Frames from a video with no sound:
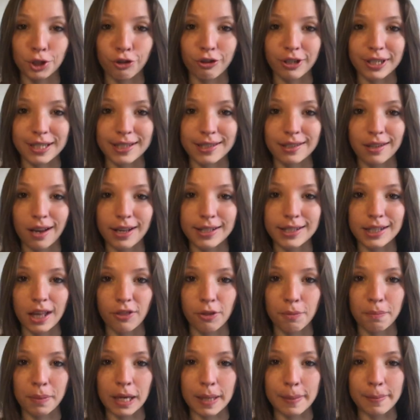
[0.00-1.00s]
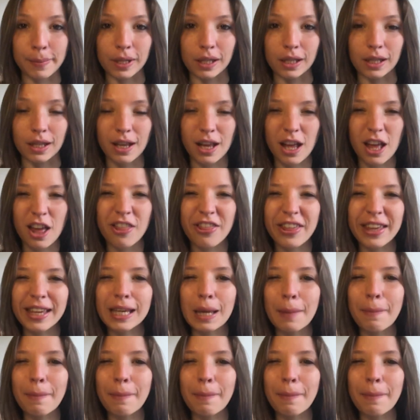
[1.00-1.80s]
to criticise other people, think